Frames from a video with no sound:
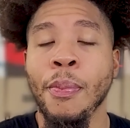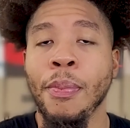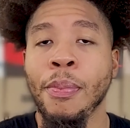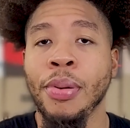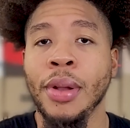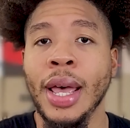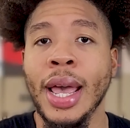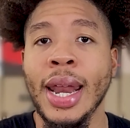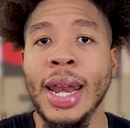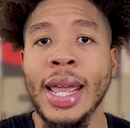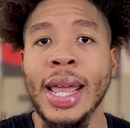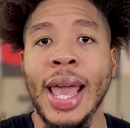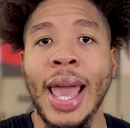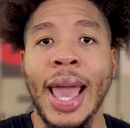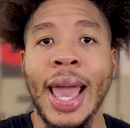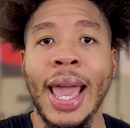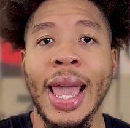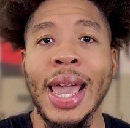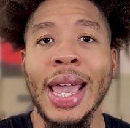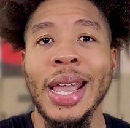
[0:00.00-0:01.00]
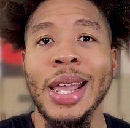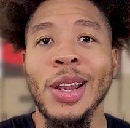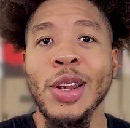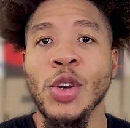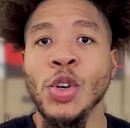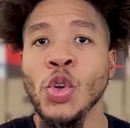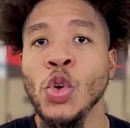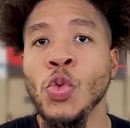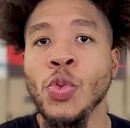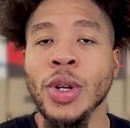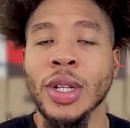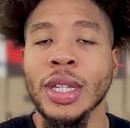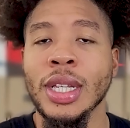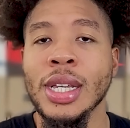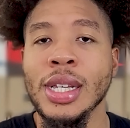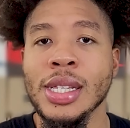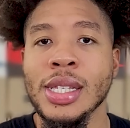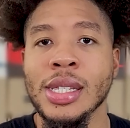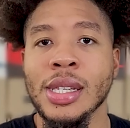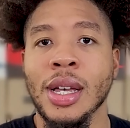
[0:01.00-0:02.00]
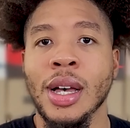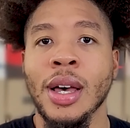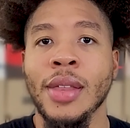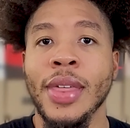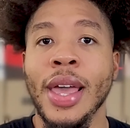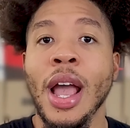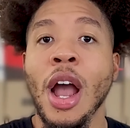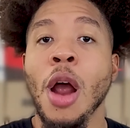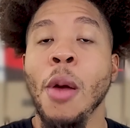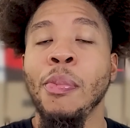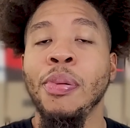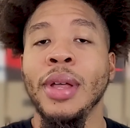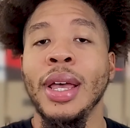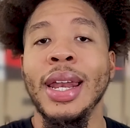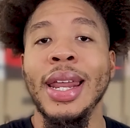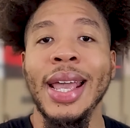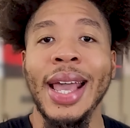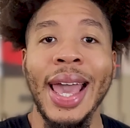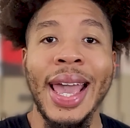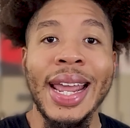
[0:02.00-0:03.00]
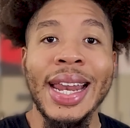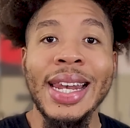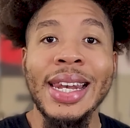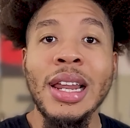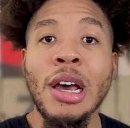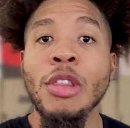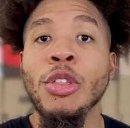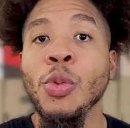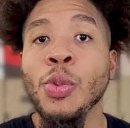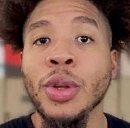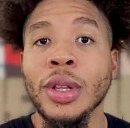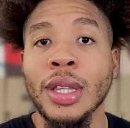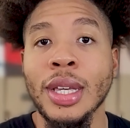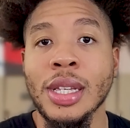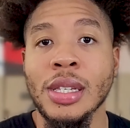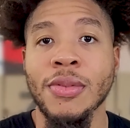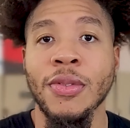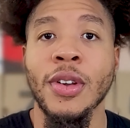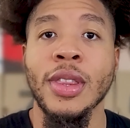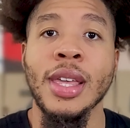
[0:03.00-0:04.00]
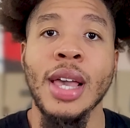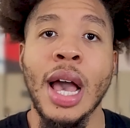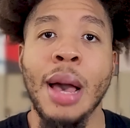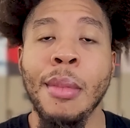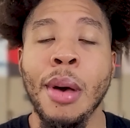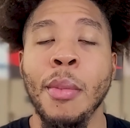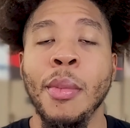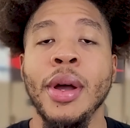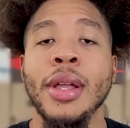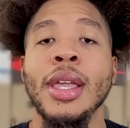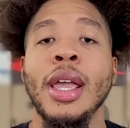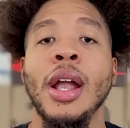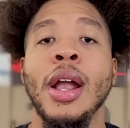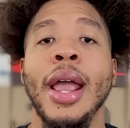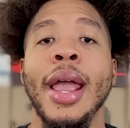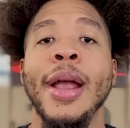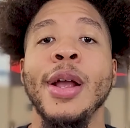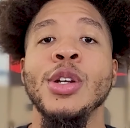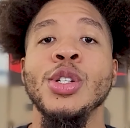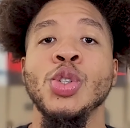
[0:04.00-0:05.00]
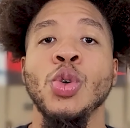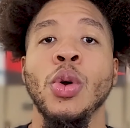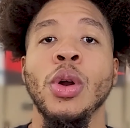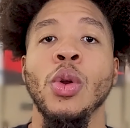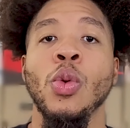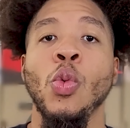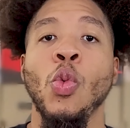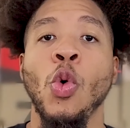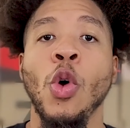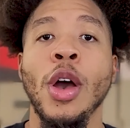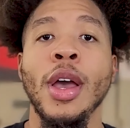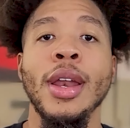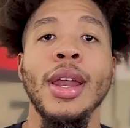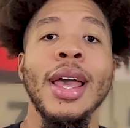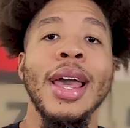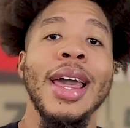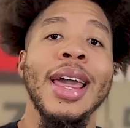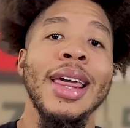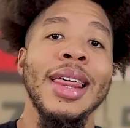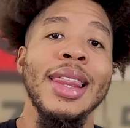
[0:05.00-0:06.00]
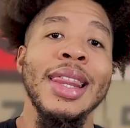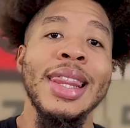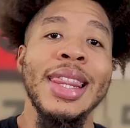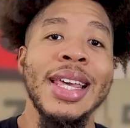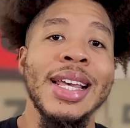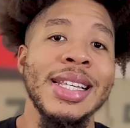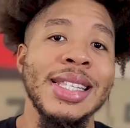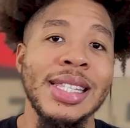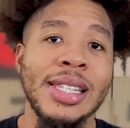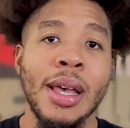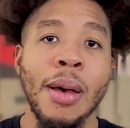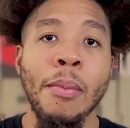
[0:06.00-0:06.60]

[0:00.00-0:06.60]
planning a new release. They are planning another release for the AMaManiere Air Jordan 1 this